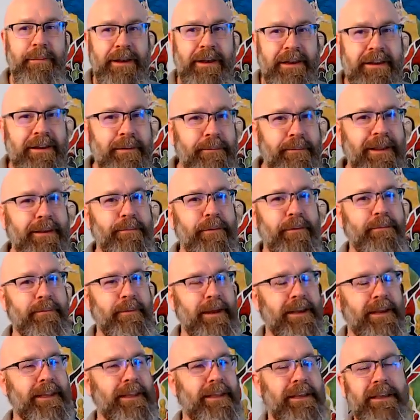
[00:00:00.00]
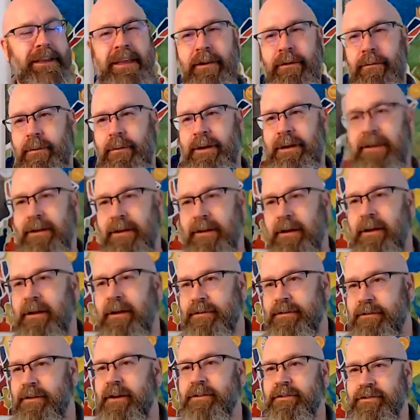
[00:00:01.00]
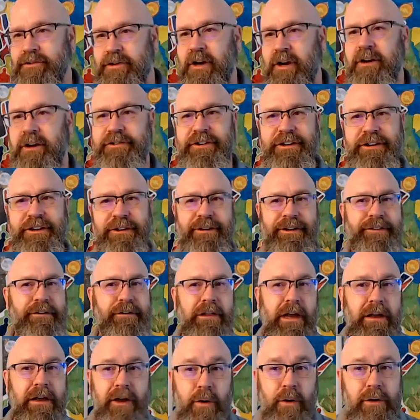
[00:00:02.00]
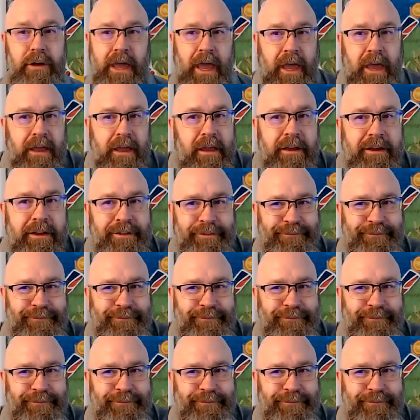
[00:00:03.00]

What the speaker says: I need to make more money. Can we start charging you? And they're like, okay.